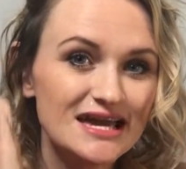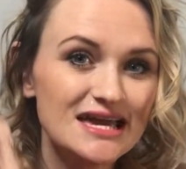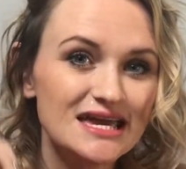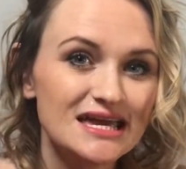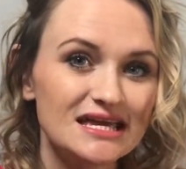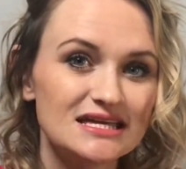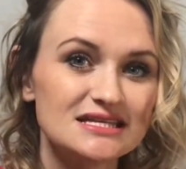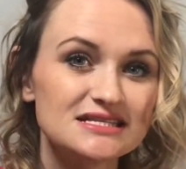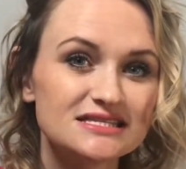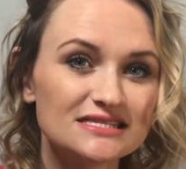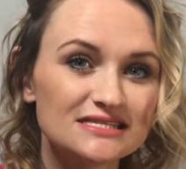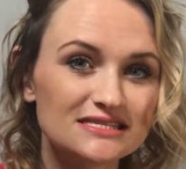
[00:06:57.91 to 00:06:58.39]

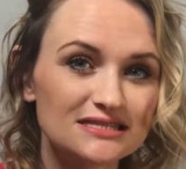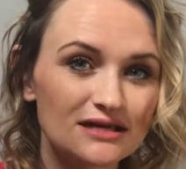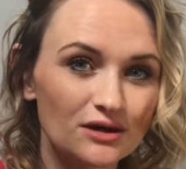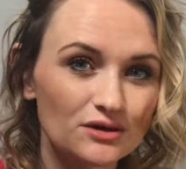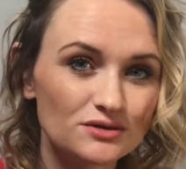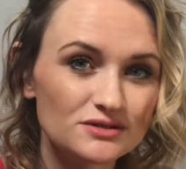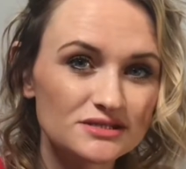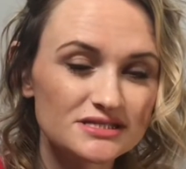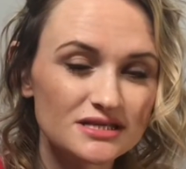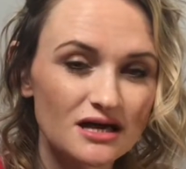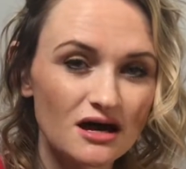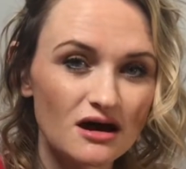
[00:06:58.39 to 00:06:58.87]
He's
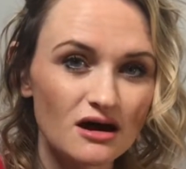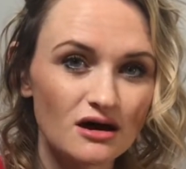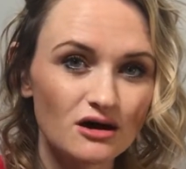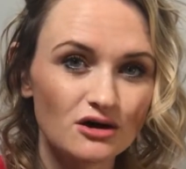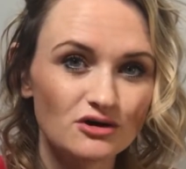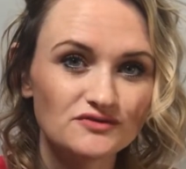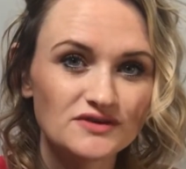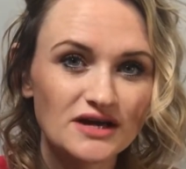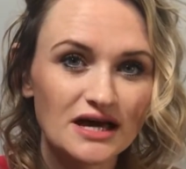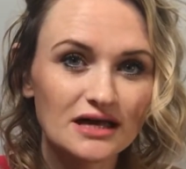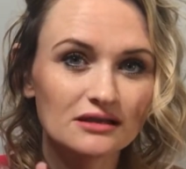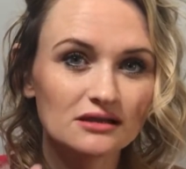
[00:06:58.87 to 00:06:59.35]
so
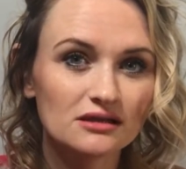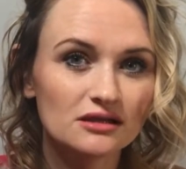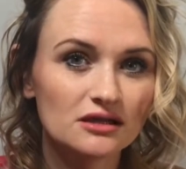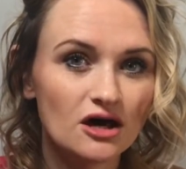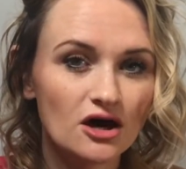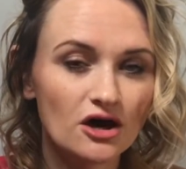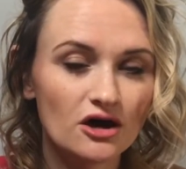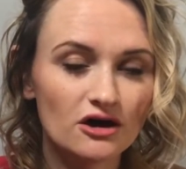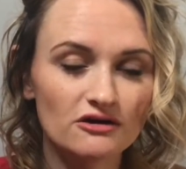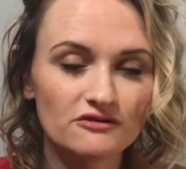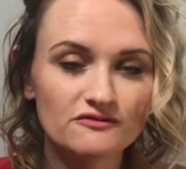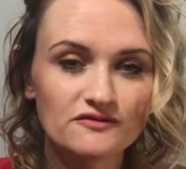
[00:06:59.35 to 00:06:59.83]
soft. I
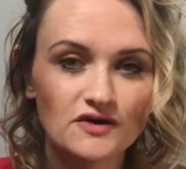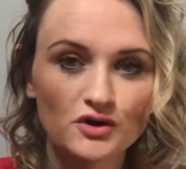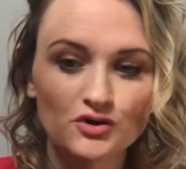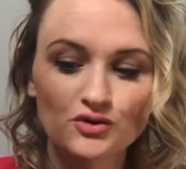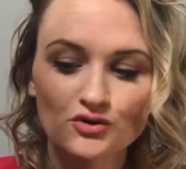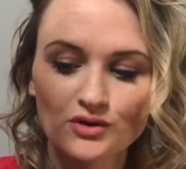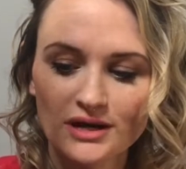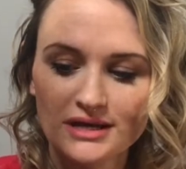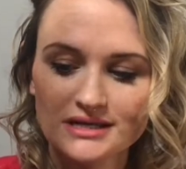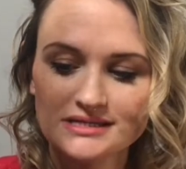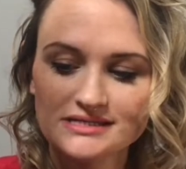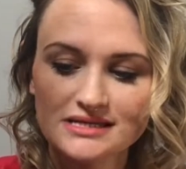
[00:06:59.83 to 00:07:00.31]
love
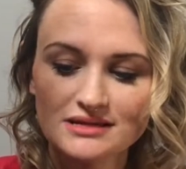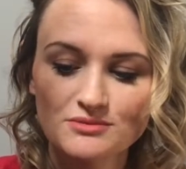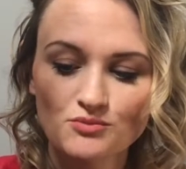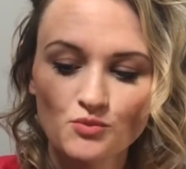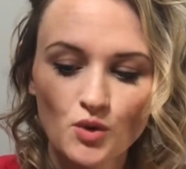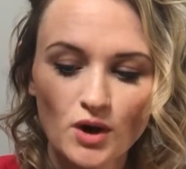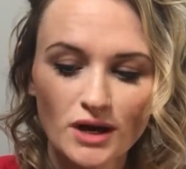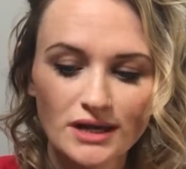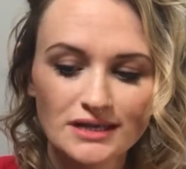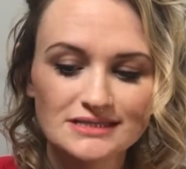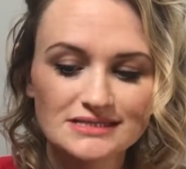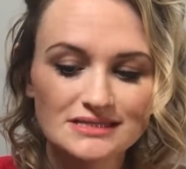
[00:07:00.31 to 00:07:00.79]
grays,
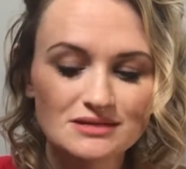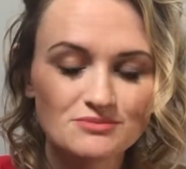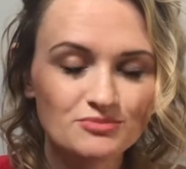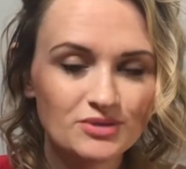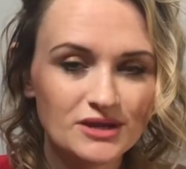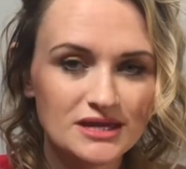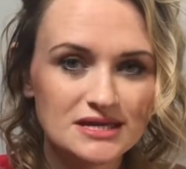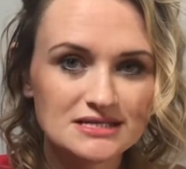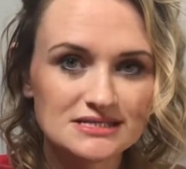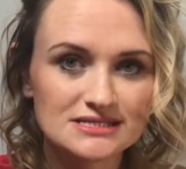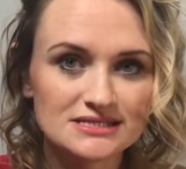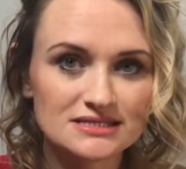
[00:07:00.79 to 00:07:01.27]
whites, and
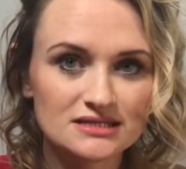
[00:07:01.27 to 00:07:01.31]
pinks